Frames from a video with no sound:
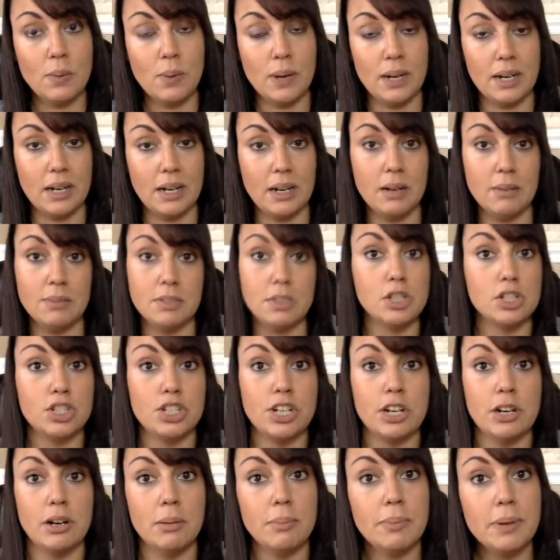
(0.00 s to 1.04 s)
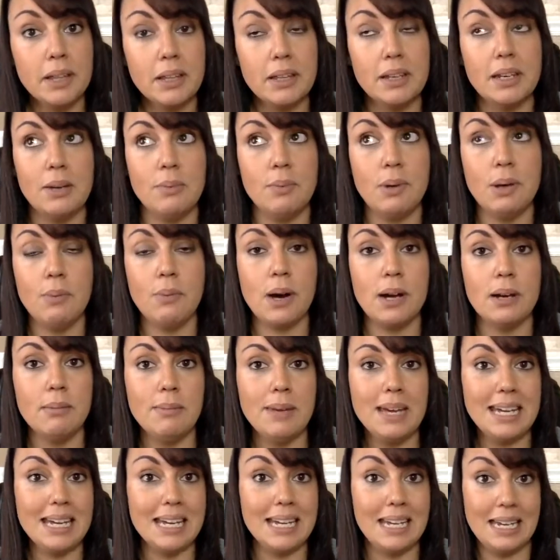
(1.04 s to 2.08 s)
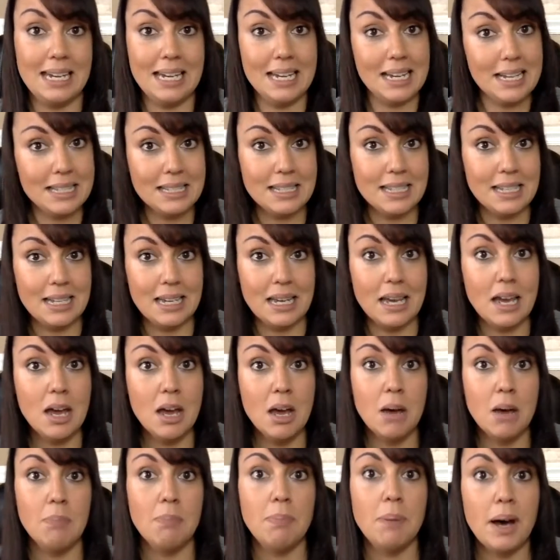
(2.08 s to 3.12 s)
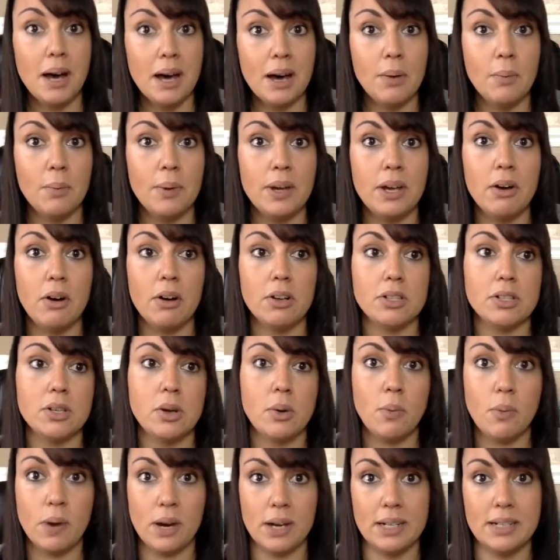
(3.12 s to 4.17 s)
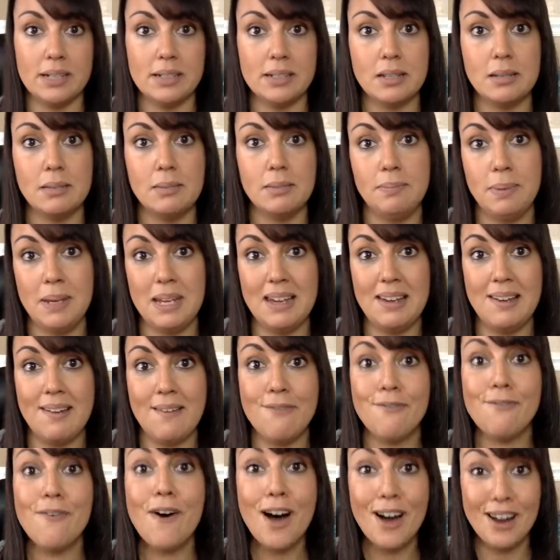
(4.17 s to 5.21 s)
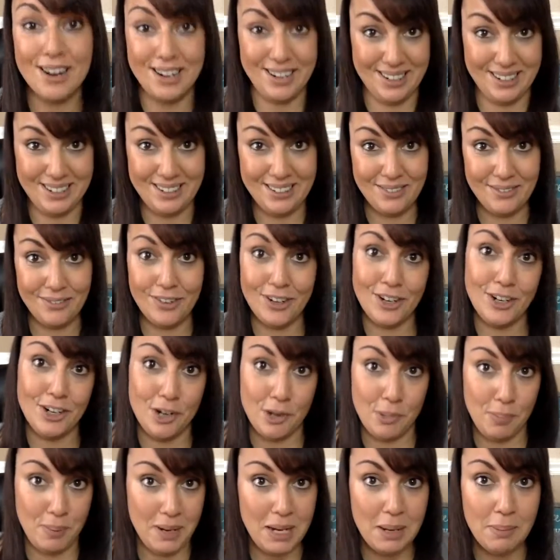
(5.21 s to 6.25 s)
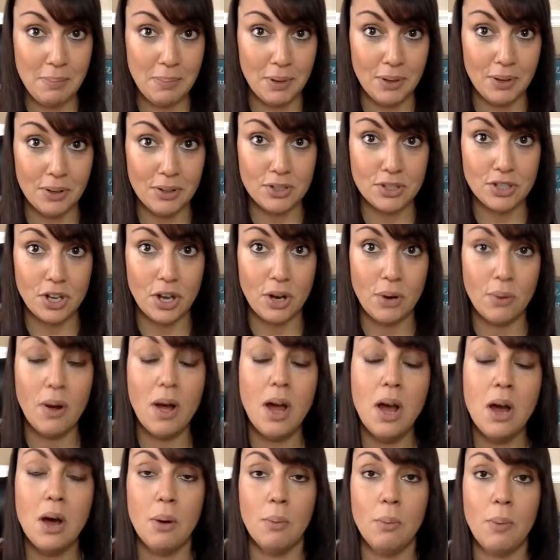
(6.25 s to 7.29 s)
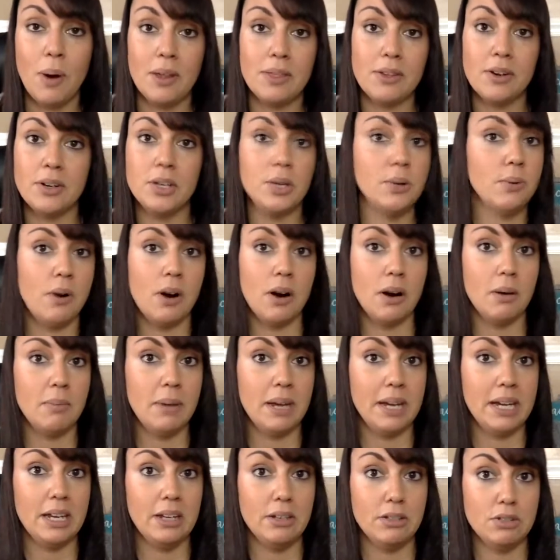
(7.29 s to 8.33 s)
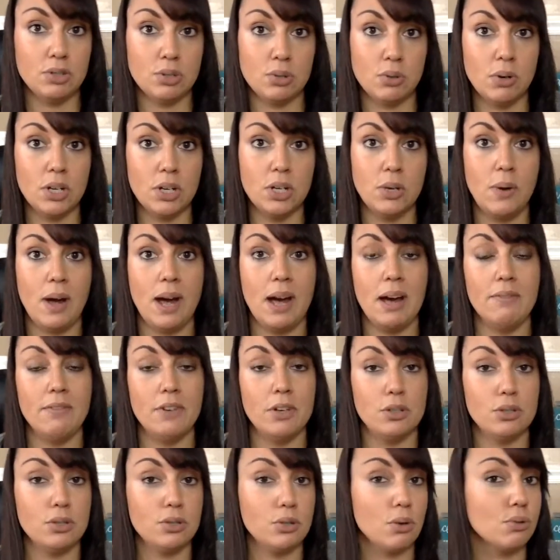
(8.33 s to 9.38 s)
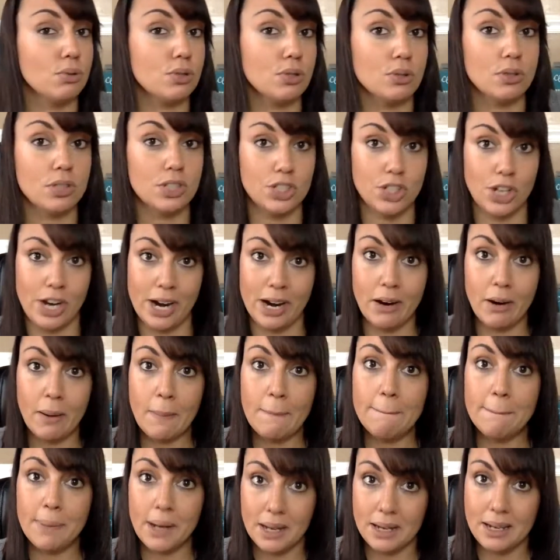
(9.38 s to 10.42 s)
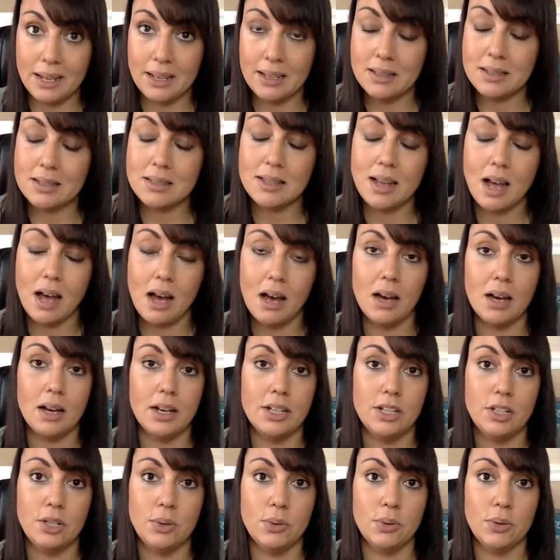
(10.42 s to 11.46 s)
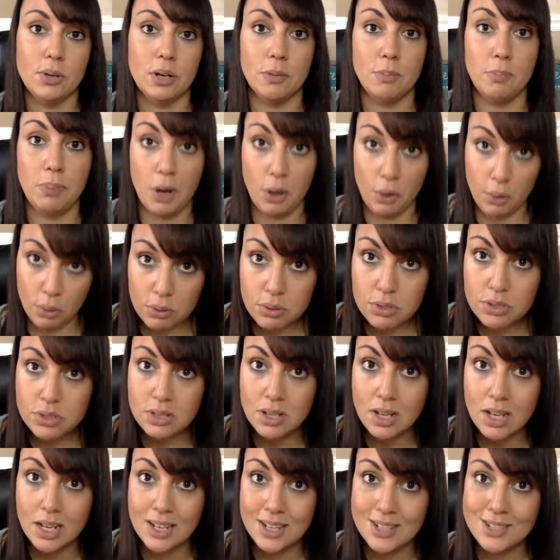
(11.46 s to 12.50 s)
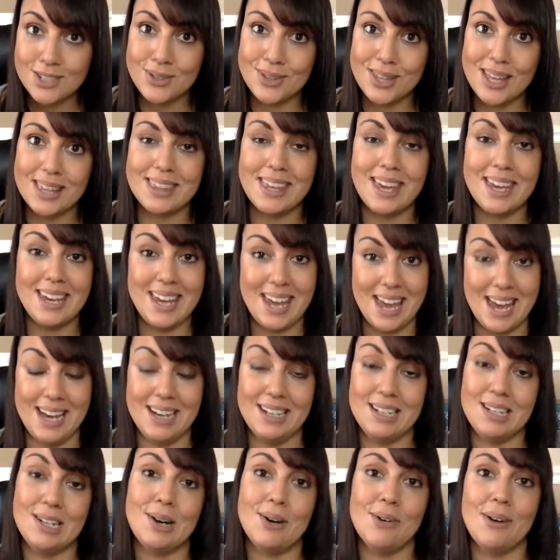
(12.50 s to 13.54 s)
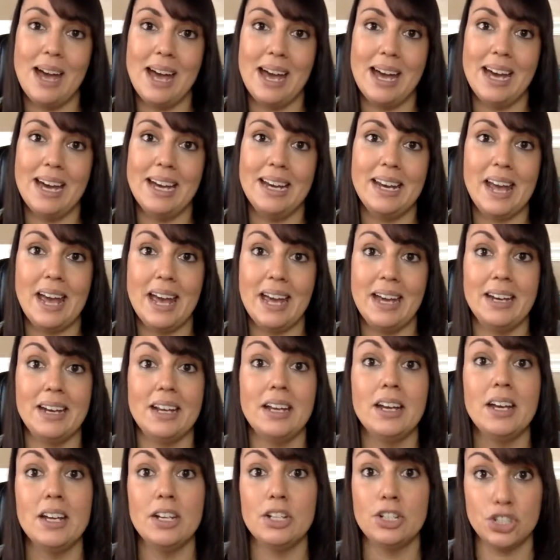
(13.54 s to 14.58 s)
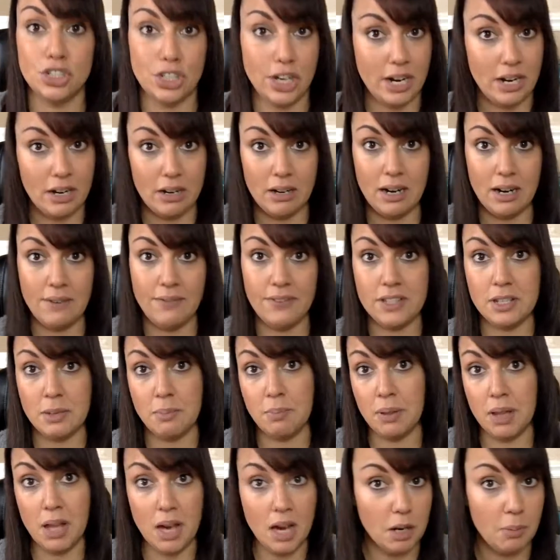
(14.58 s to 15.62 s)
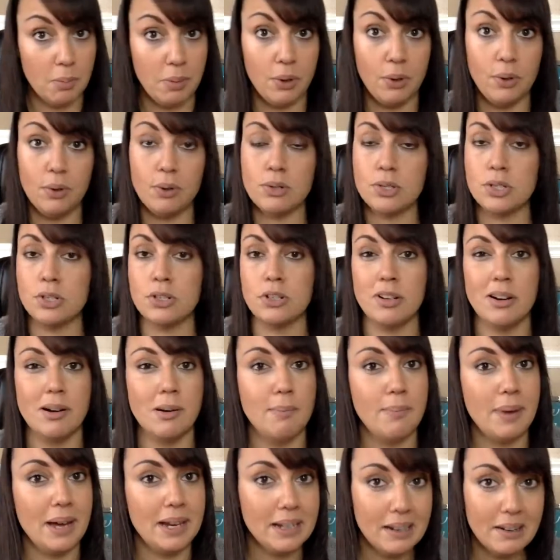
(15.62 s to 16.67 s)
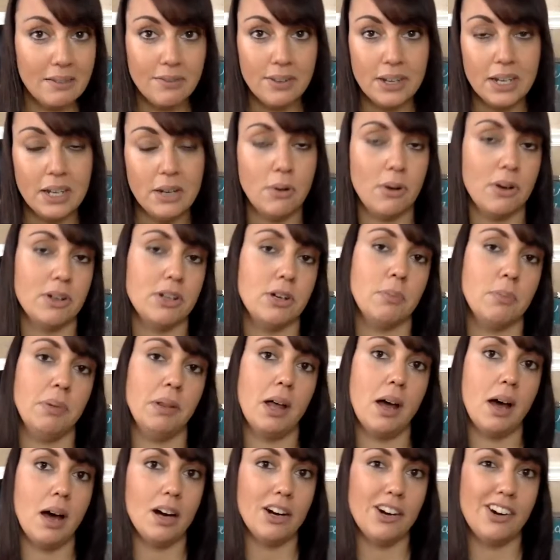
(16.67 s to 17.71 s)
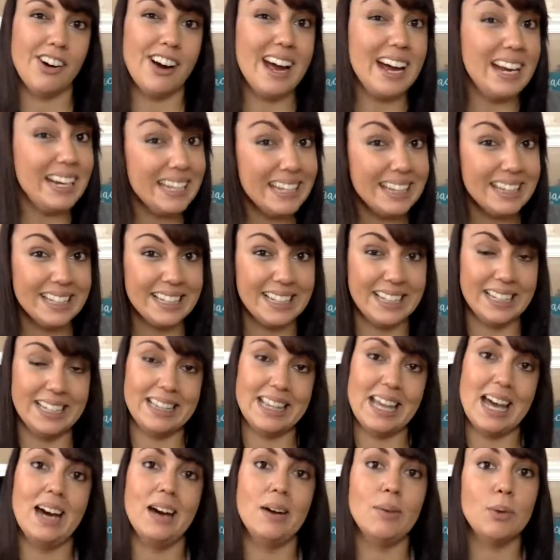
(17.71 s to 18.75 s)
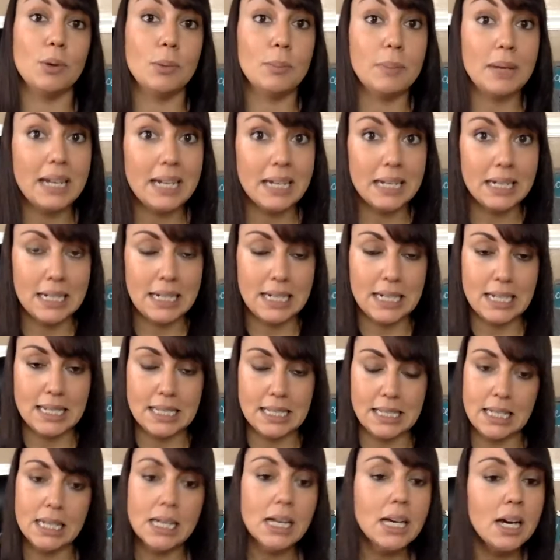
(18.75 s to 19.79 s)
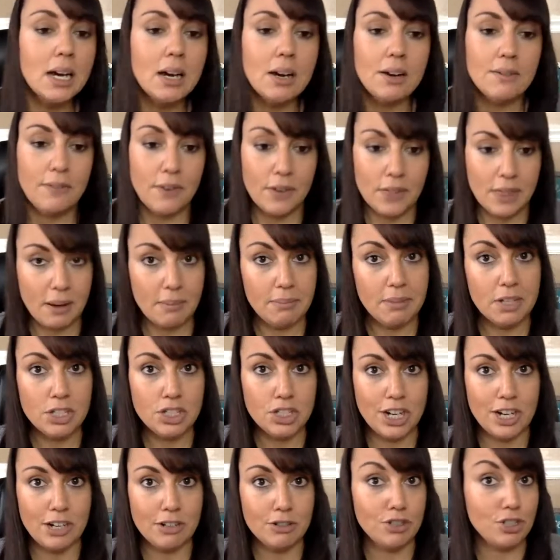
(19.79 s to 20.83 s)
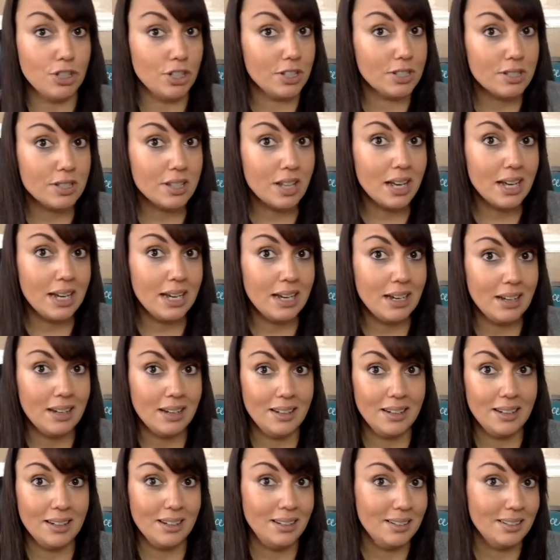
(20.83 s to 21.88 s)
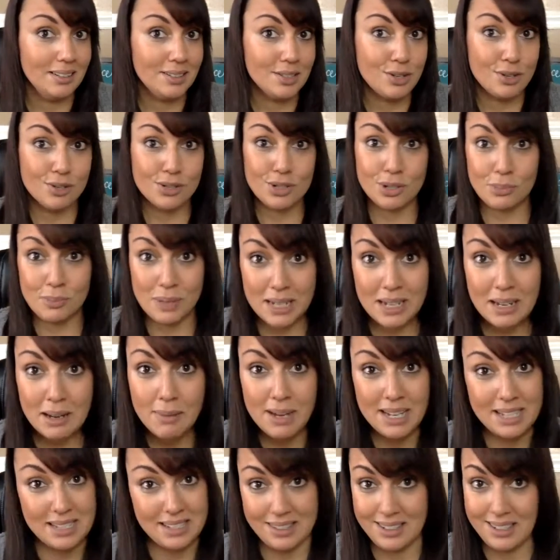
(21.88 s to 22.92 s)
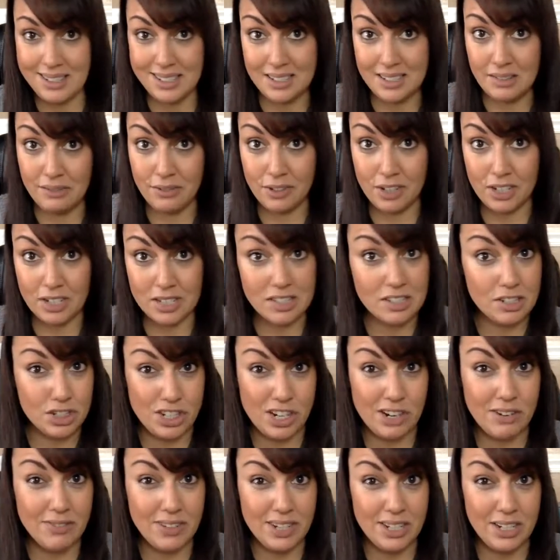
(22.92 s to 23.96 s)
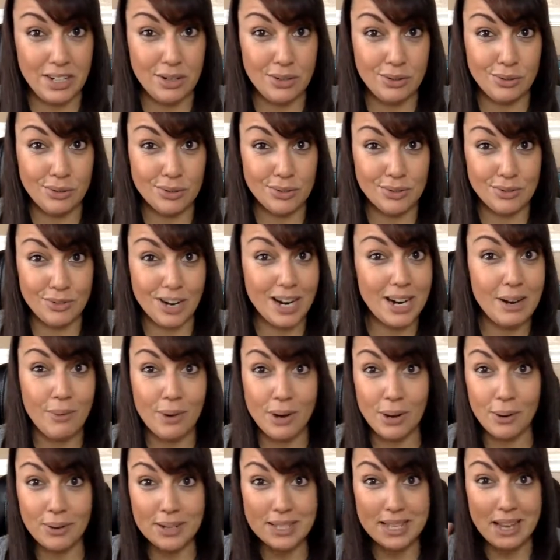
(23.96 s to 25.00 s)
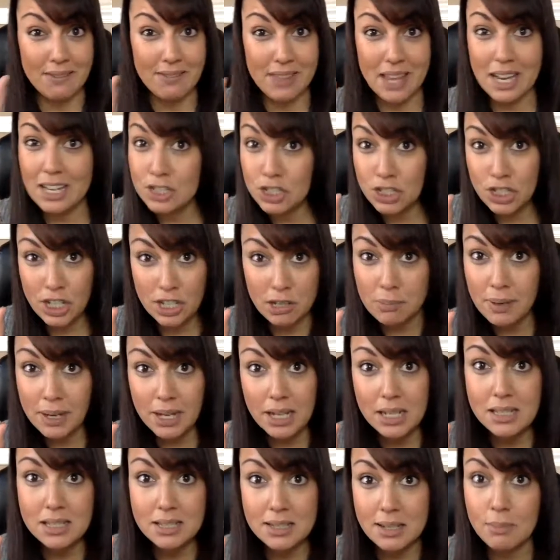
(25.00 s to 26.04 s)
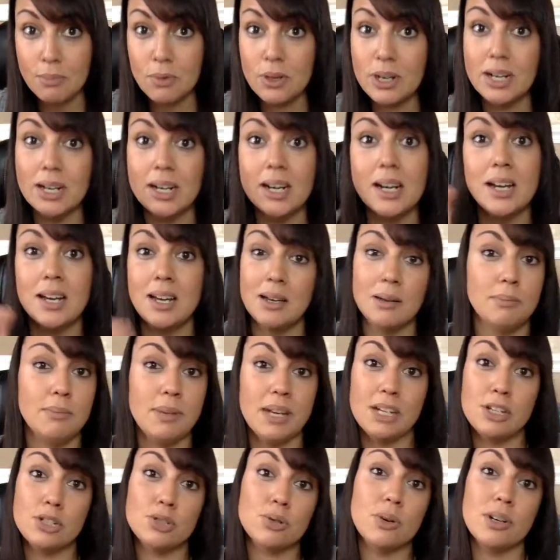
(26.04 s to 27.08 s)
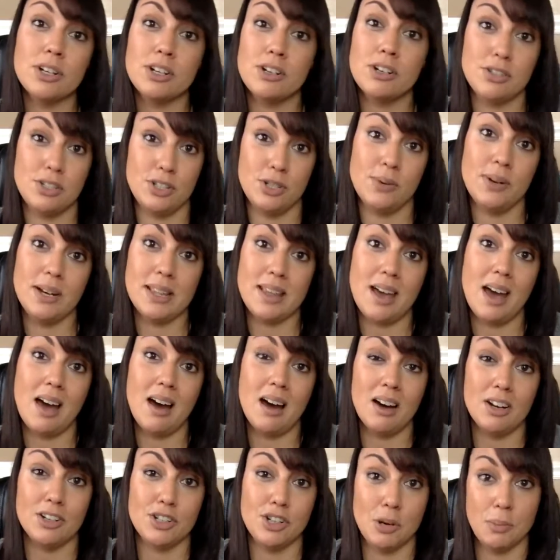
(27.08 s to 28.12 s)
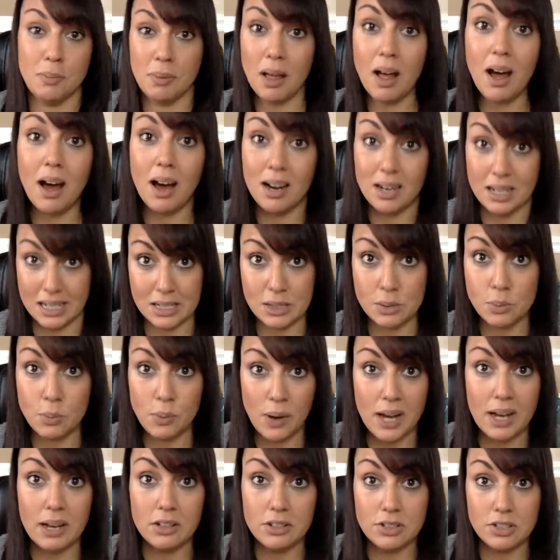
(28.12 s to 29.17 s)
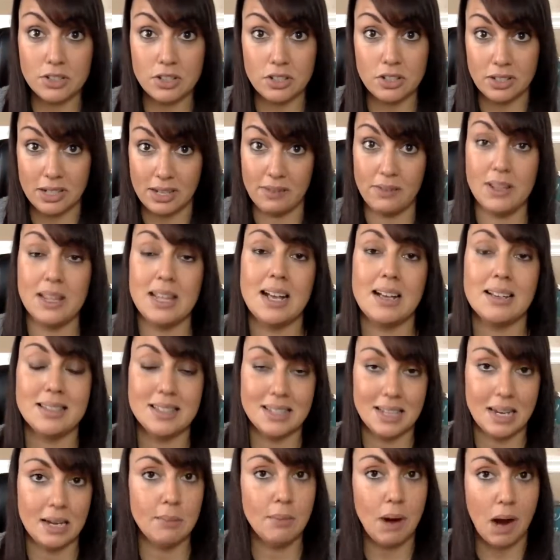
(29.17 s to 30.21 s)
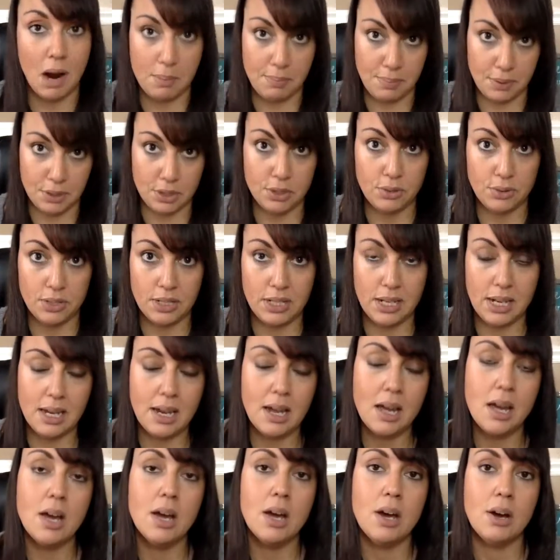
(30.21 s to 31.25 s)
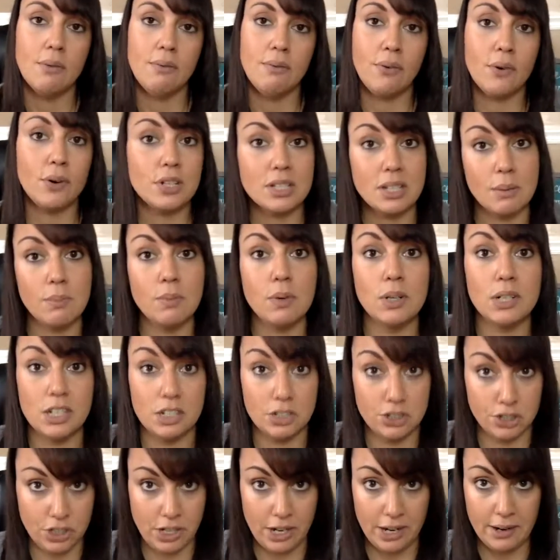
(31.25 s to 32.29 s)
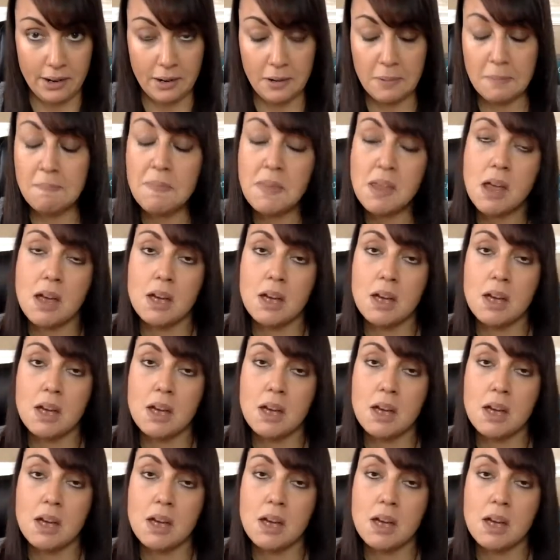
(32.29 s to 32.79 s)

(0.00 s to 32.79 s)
when it comes to shareability, we want to make it easy, but we also want it to be fun for your people. So whether you are making sure you have your social share buttons on your posts so that they can go ahead and share if it's a blog post or you're embedding a video on your blog or anything like that, we're making it easy for them to share, just like social media makes it easy for us to share videos, right? We always have that share button somewhere. Make sure you're doing that on your blog as well. So you're giving that same opportunity for someone to share.